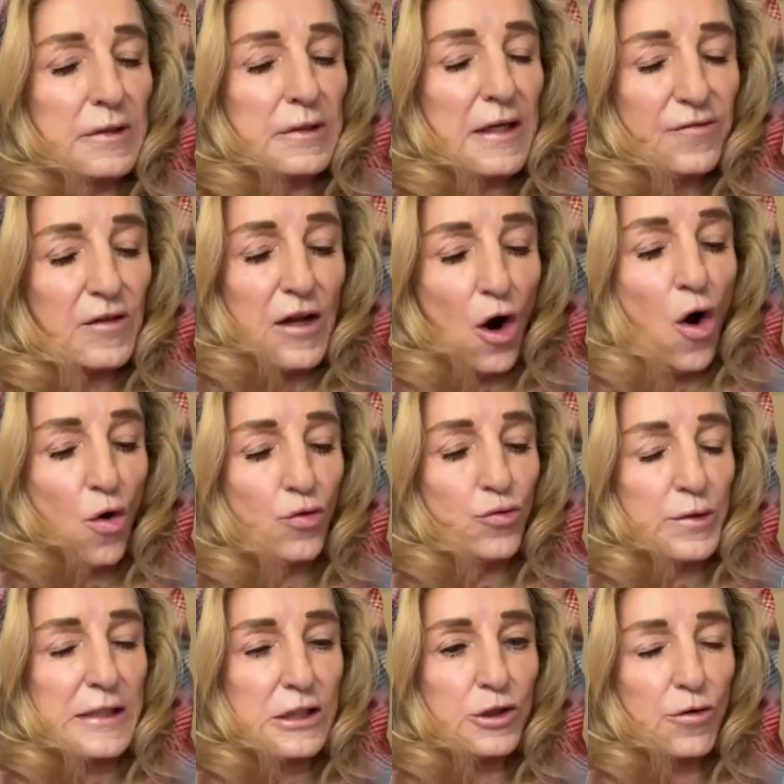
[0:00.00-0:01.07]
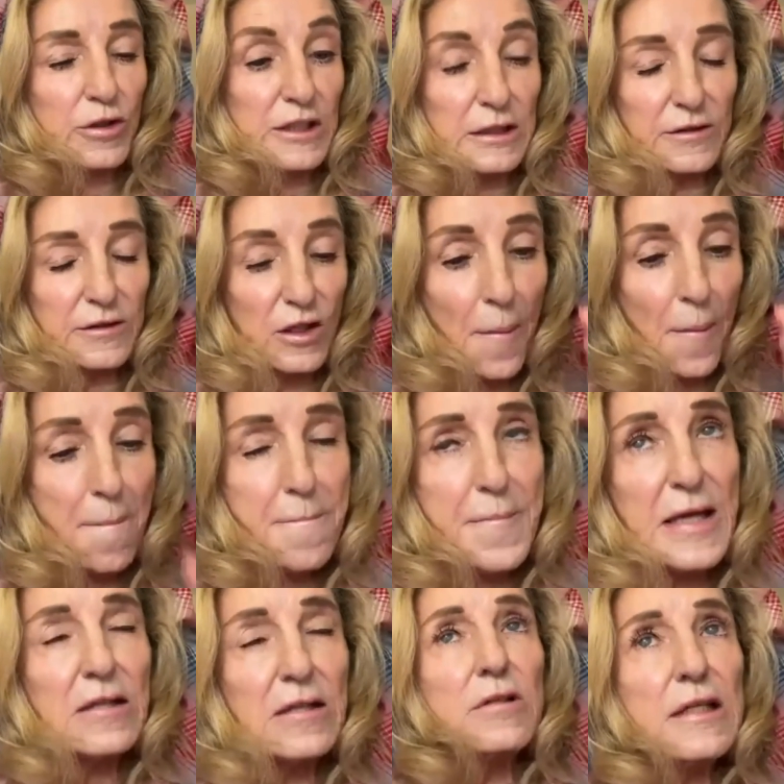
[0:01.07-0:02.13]
get their own resources. There's 1
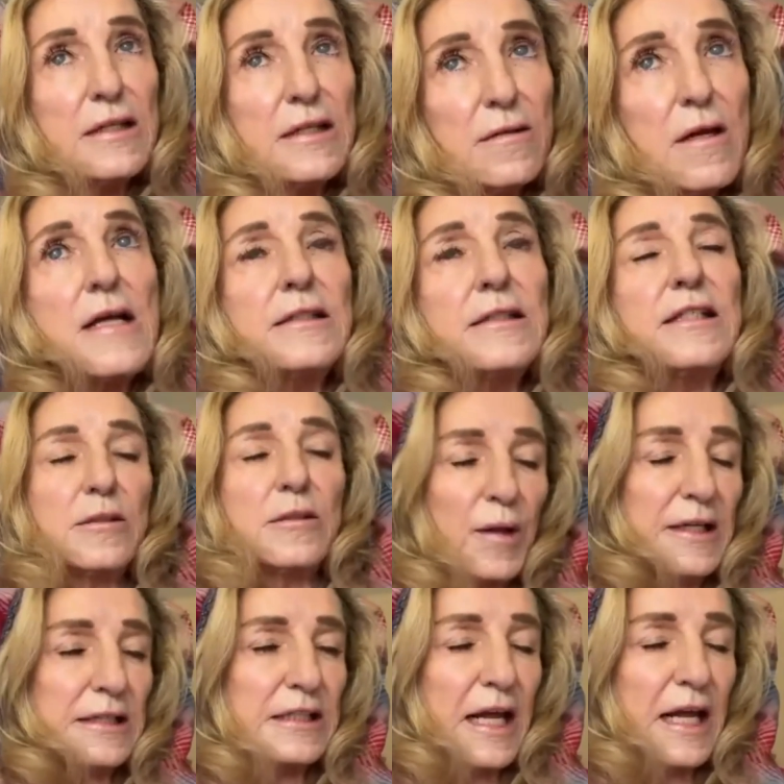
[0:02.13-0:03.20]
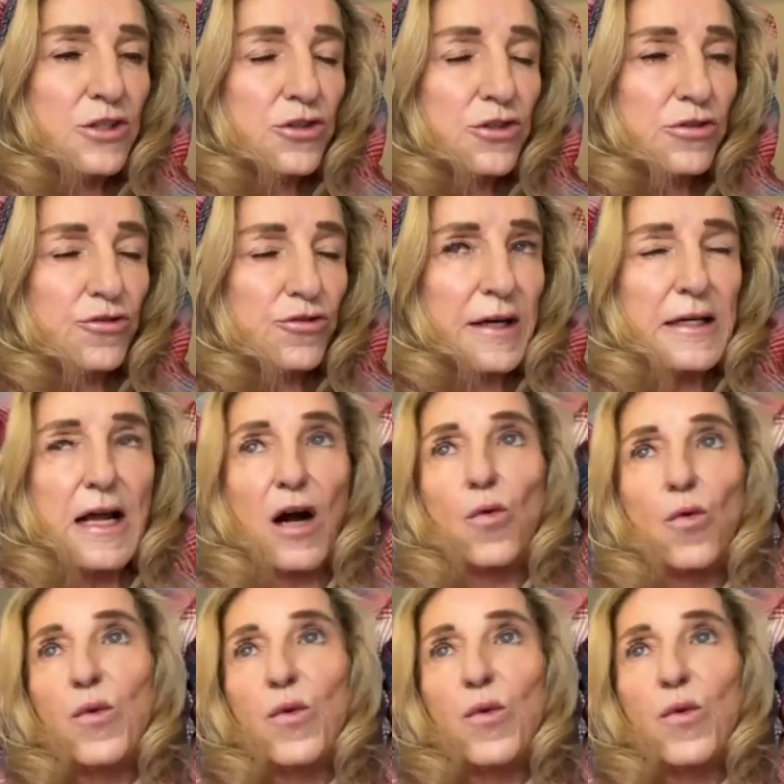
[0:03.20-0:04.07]
million displaced Haitians right now.